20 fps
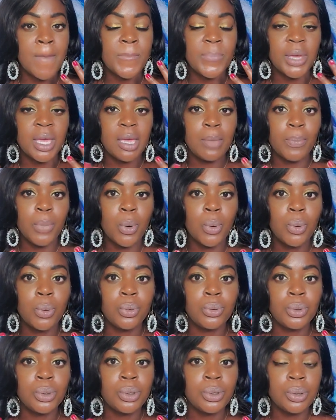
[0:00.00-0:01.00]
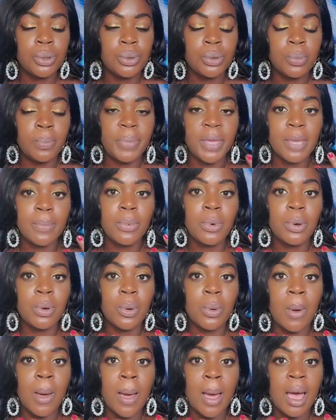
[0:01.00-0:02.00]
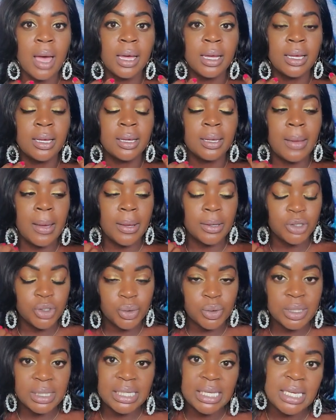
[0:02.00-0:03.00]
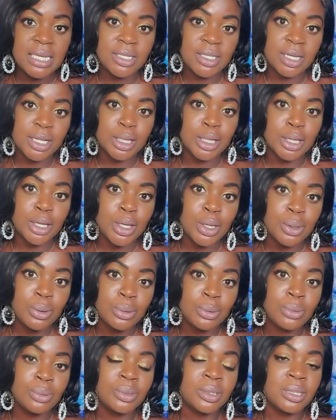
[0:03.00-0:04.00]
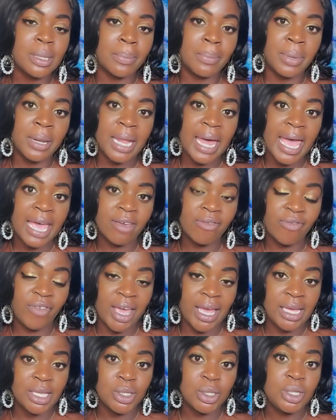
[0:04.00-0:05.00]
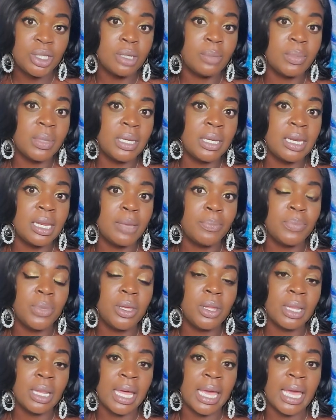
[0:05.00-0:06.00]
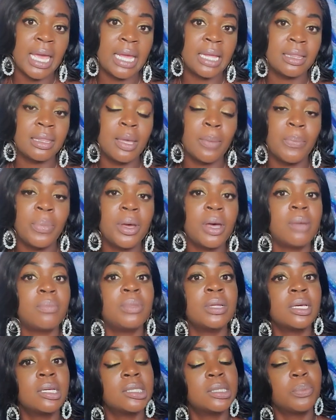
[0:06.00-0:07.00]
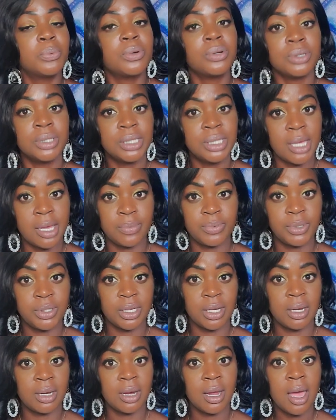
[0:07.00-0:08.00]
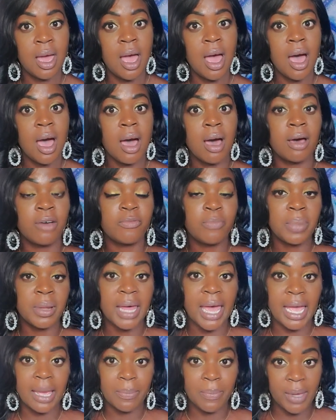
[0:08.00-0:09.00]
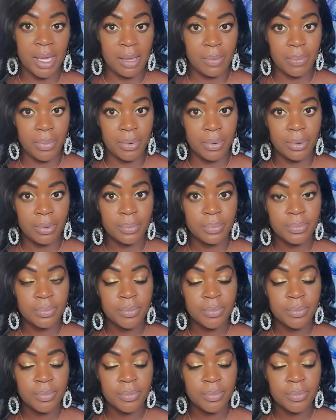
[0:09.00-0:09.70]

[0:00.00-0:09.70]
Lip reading: people strategically used blackface to manipulate the public's perception of Black people.